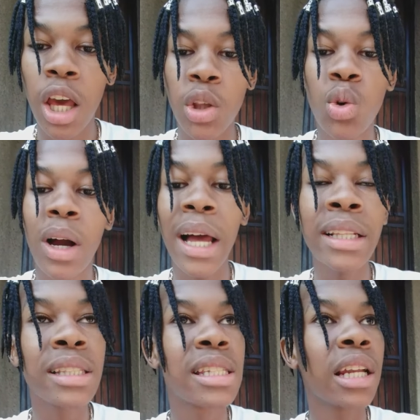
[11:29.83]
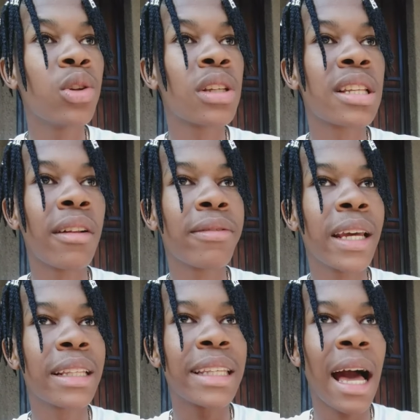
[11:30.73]
you can't tell yourself
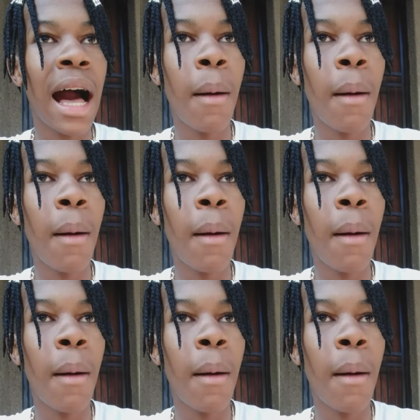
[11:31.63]
that yeah,